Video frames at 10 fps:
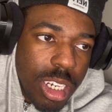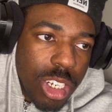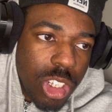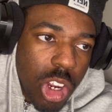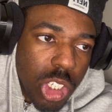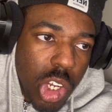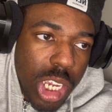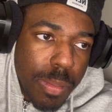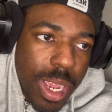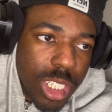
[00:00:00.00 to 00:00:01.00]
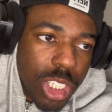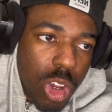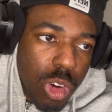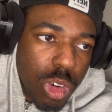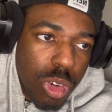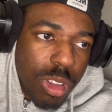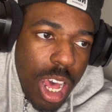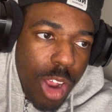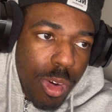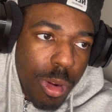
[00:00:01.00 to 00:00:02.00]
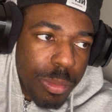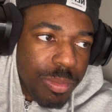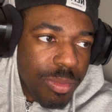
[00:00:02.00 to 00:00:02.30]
started talking back to uncle Iroh